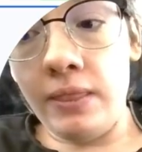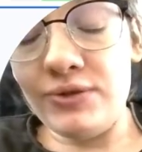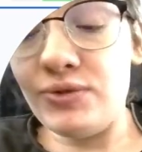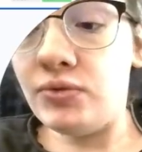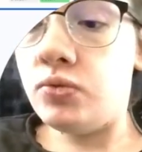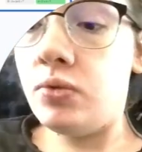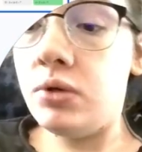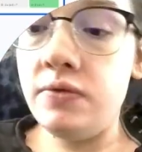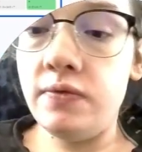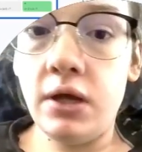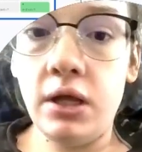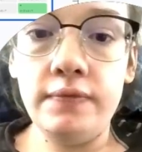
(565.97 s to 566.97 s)
So
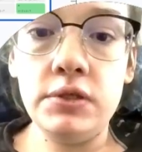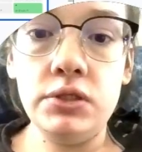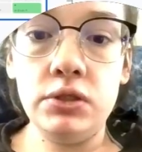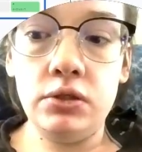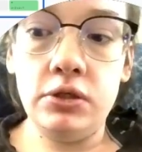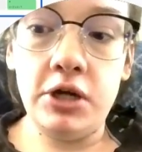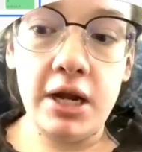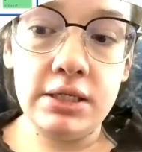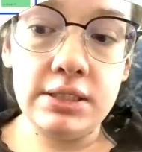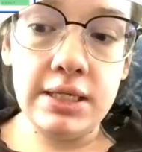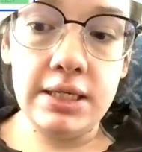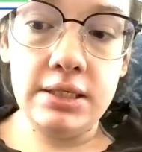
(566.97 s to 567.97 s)
25 is your
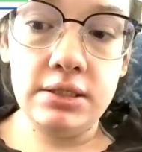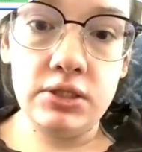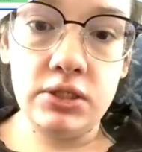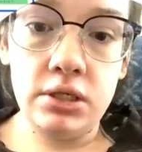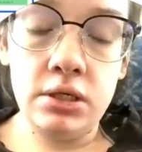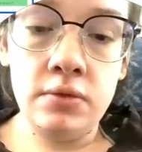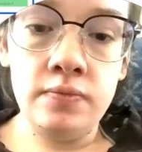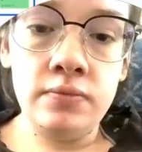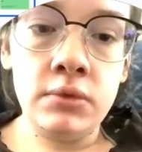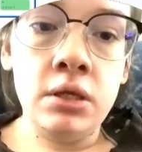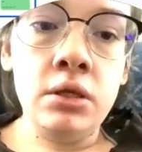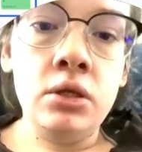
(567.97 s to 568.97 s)
correct answer.
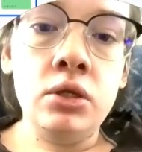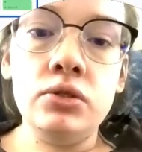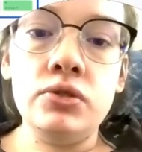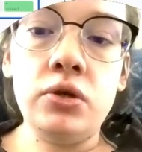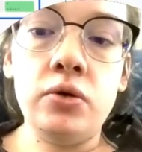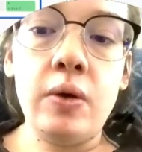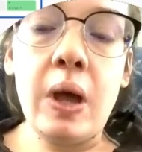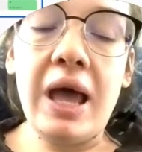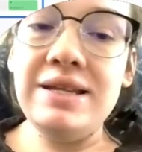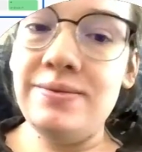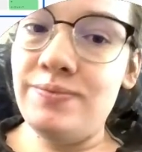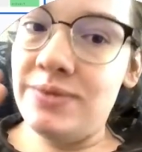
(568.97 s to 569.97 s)
So
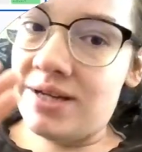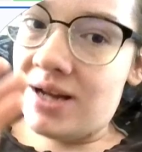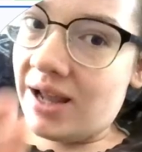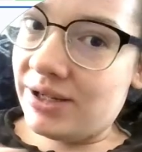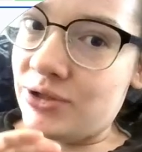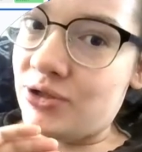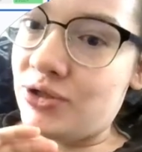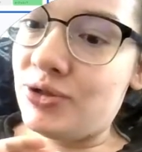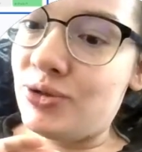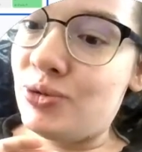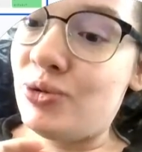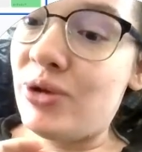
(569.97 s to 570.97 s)
I am not going to
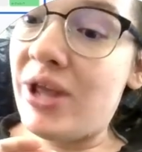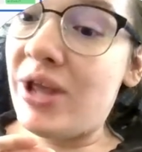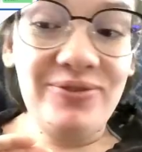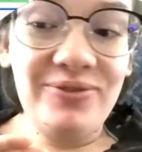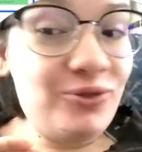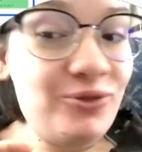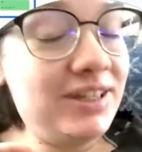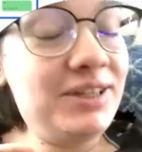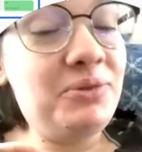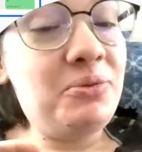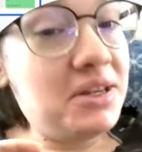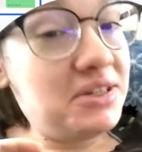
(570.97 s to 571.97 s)
do every
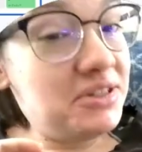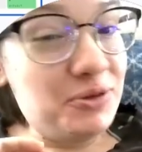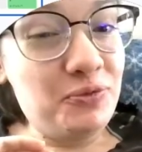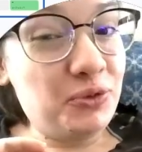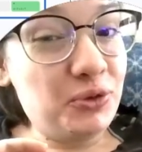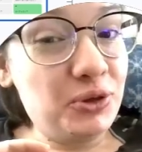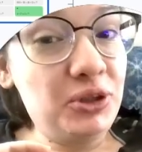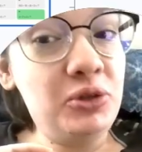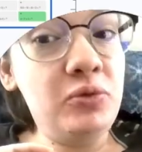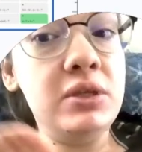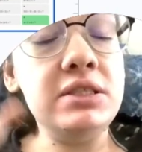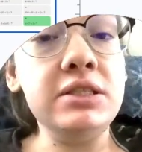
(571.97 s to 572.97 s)
question for
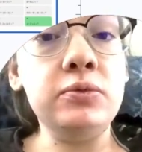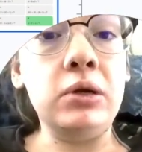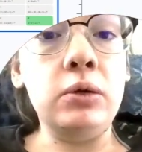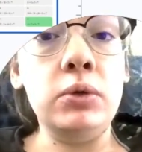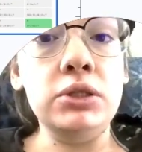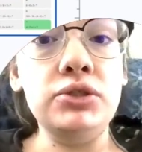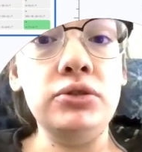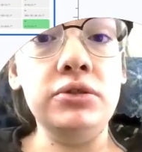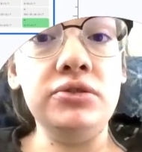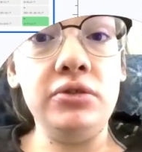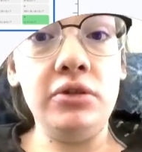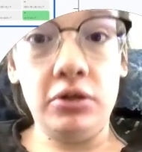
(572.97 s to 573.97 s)
you. This is where I want you to
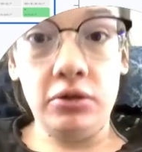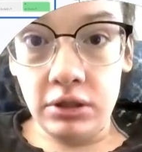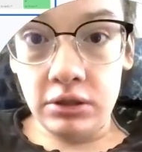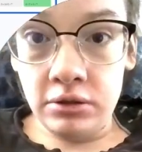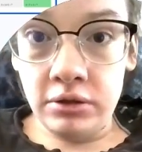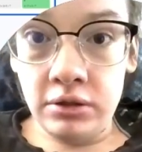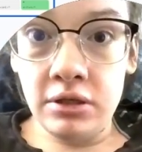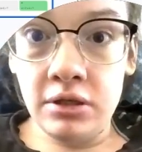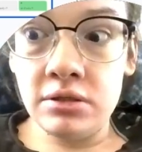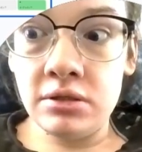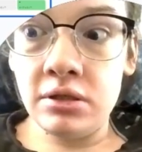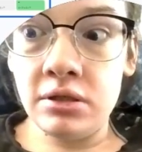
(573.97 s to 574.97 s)
use your critical
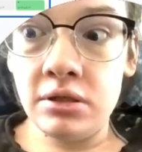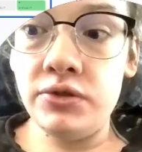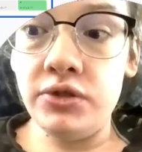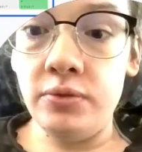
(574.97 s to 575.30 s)
thinking skills.